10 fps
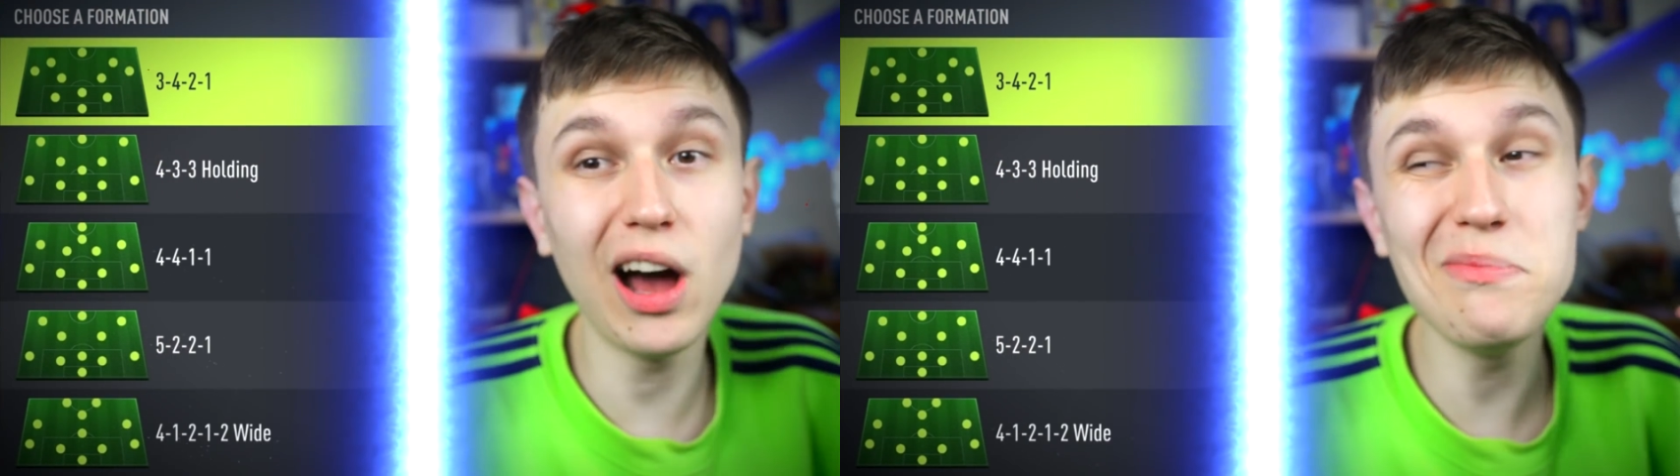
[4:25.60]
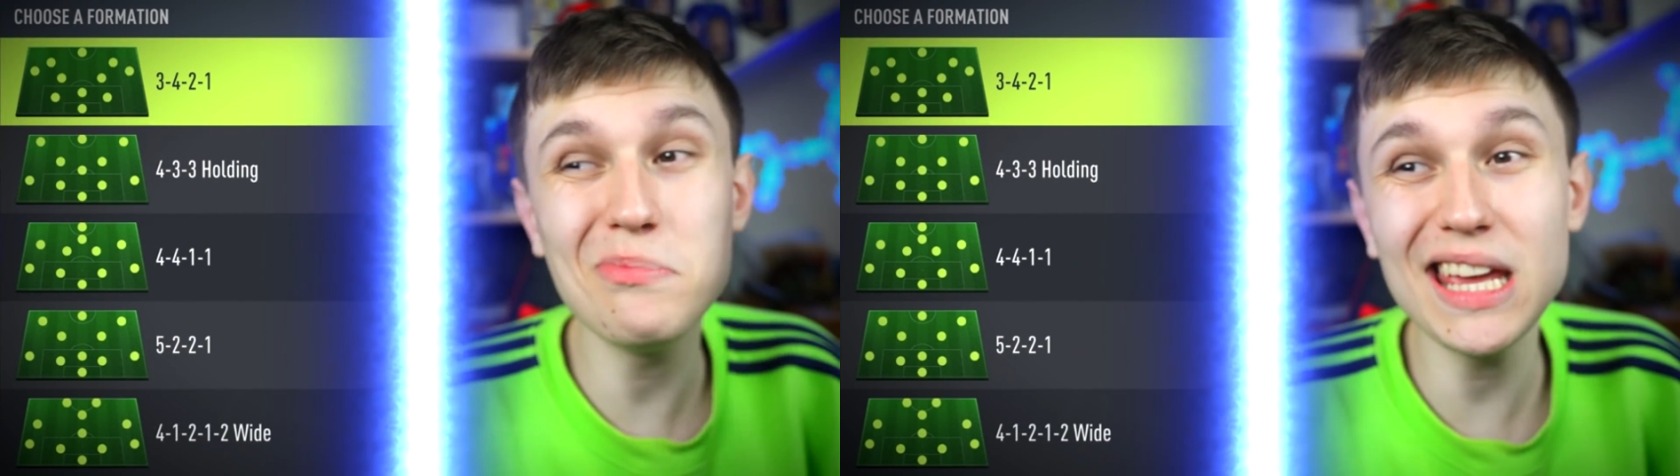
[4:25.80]

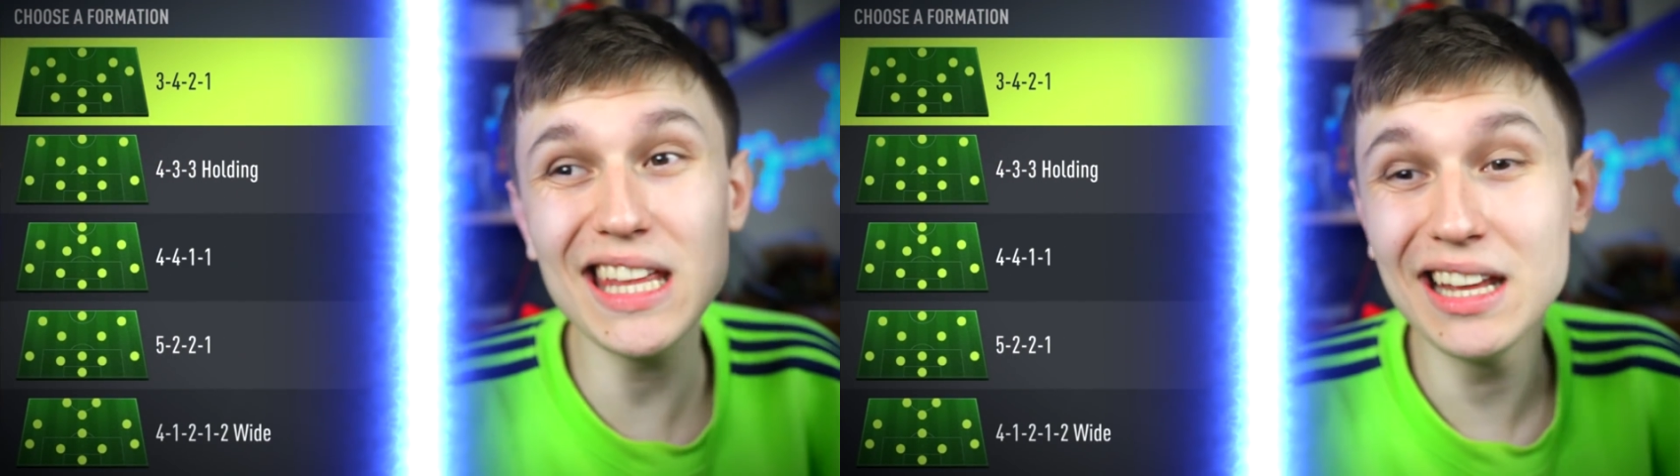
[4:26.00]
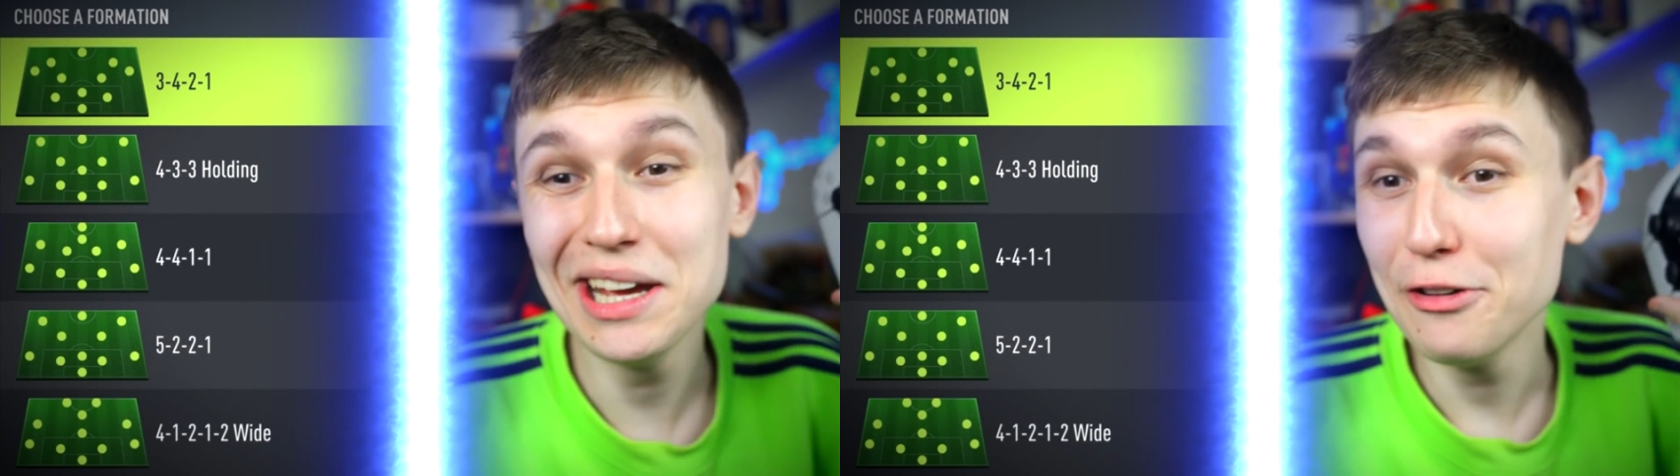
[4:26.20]
I
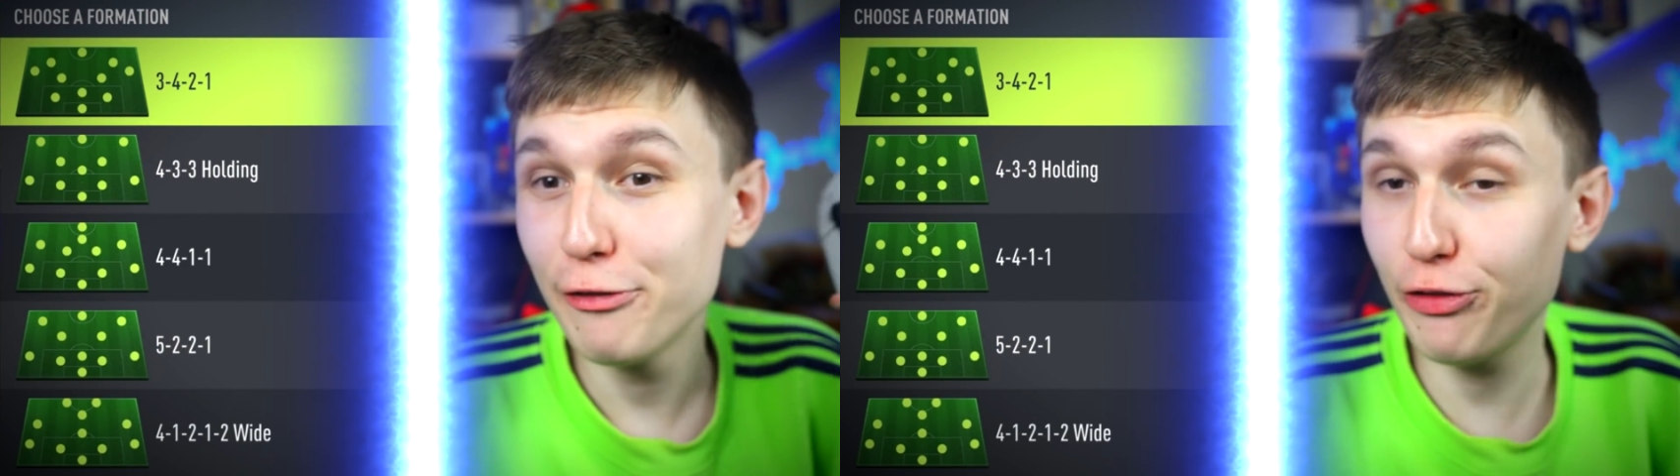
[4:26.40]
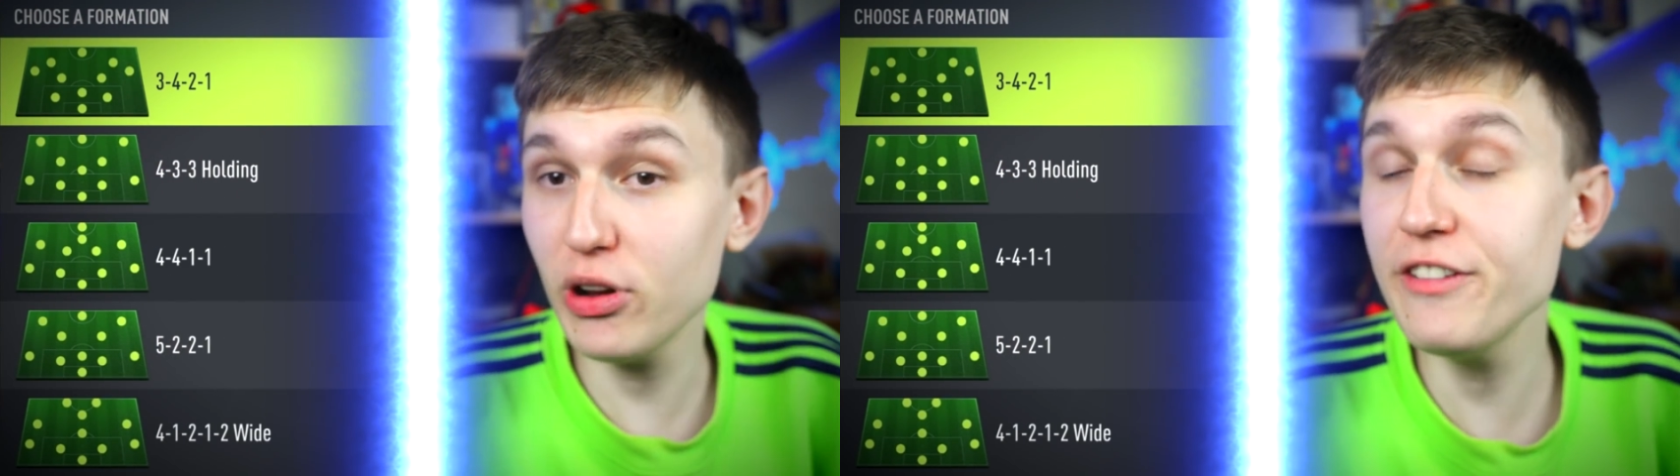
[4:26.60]
mean,
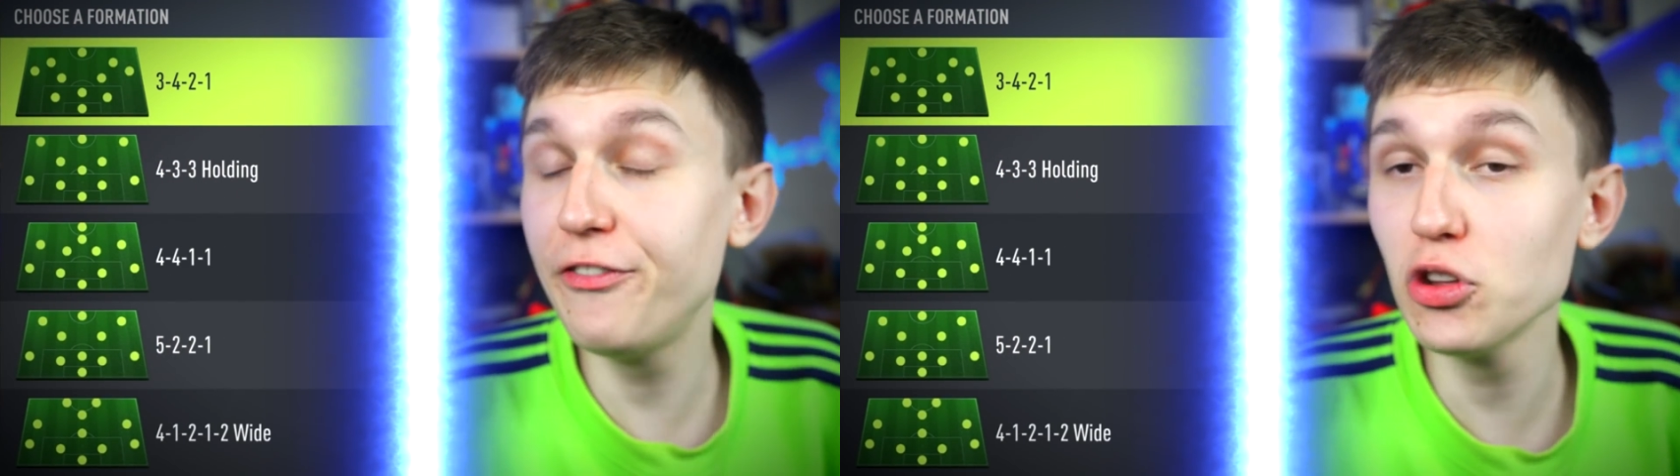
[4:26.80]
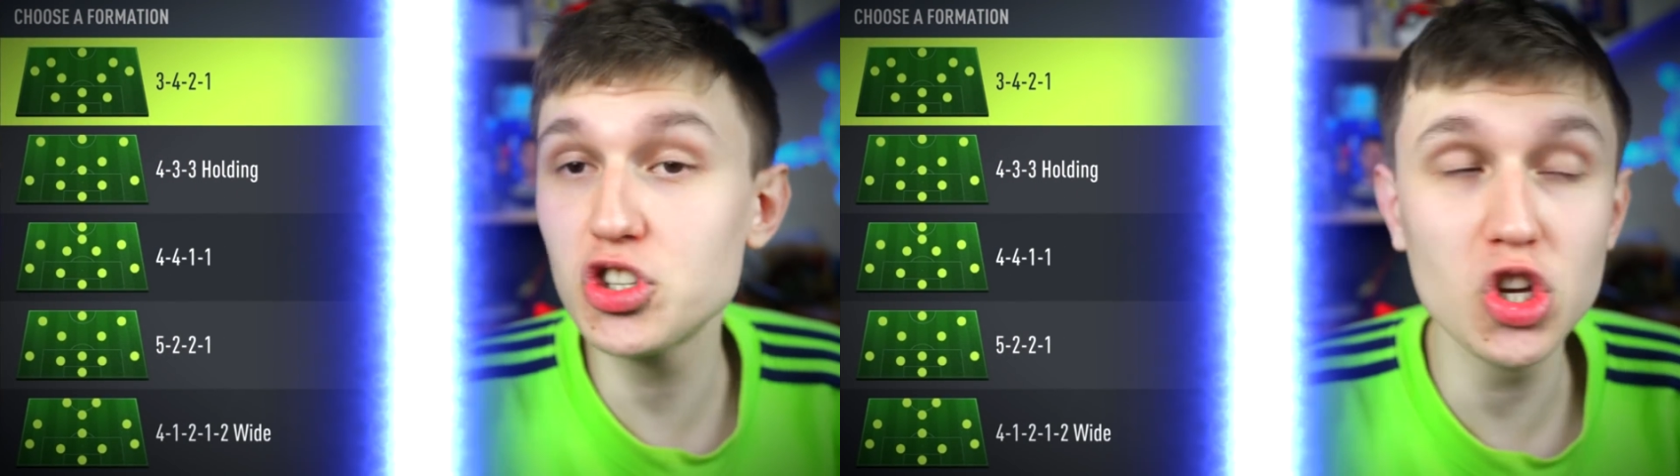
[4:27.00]

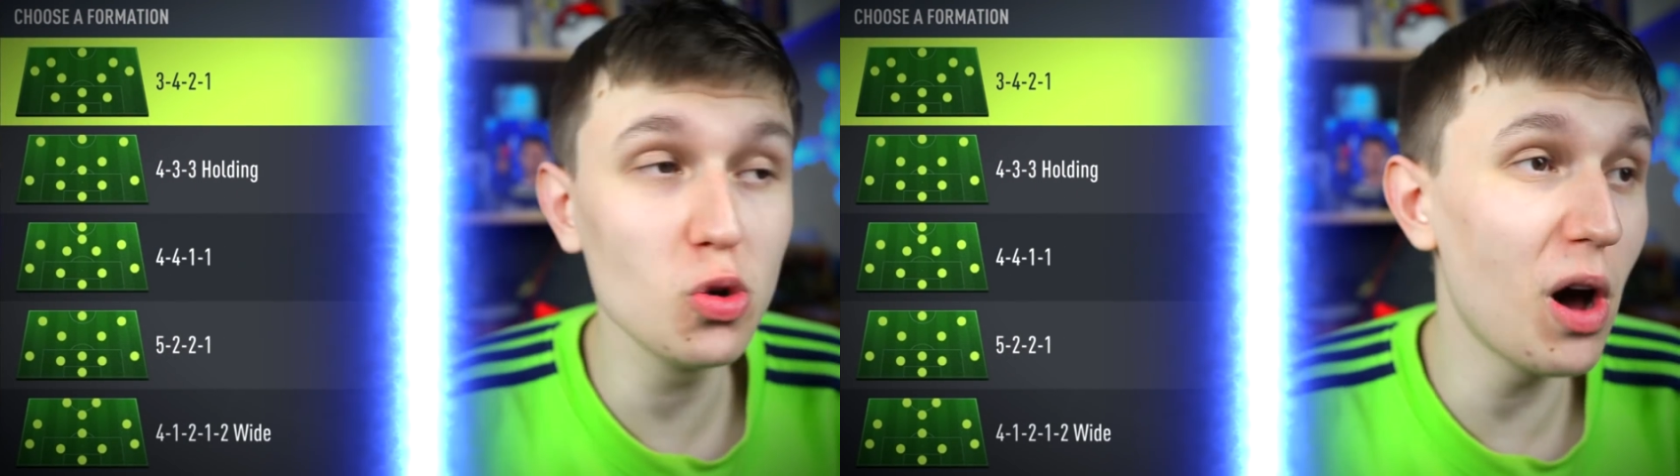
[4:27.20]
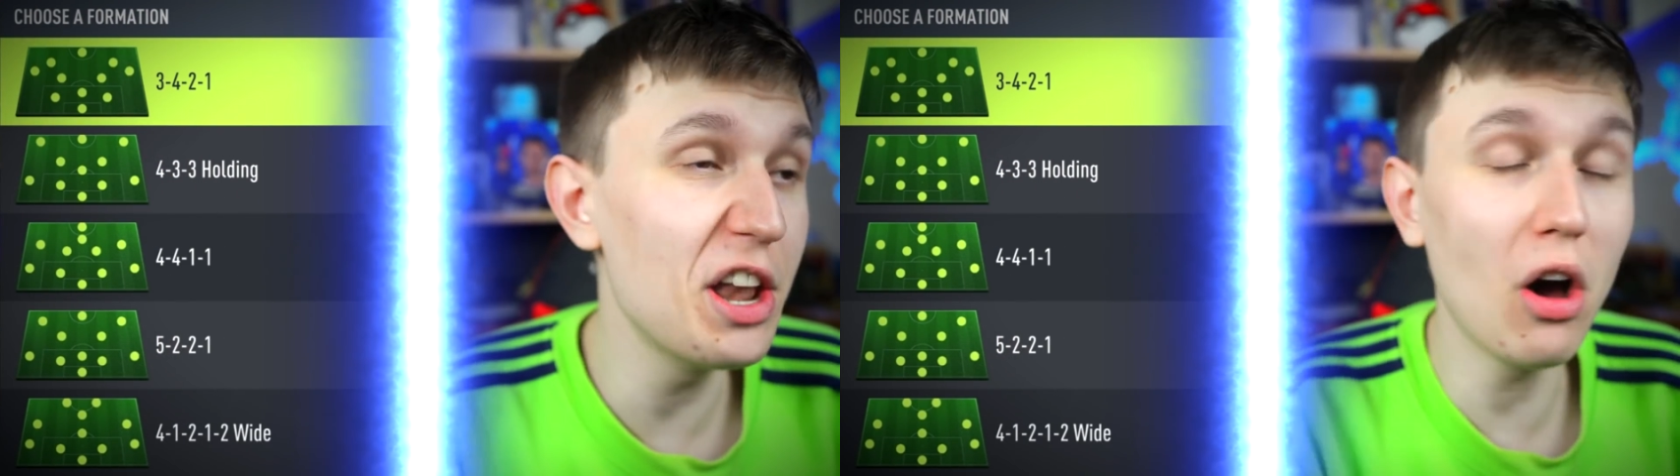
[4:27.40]

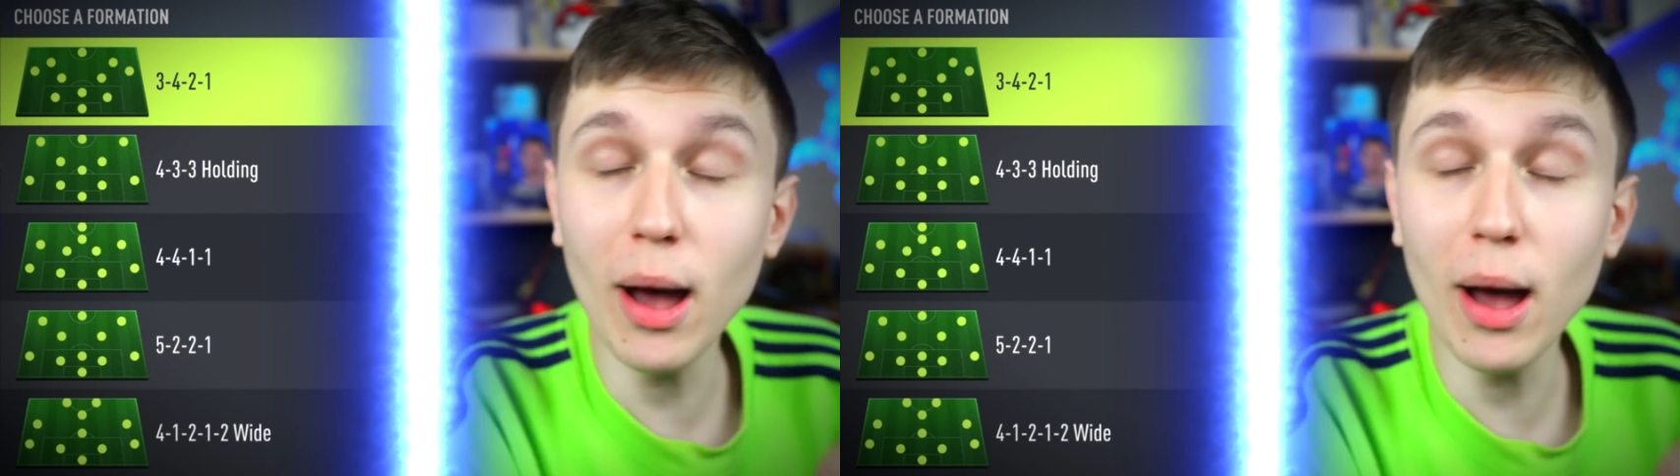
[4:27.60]
3-4-2-1.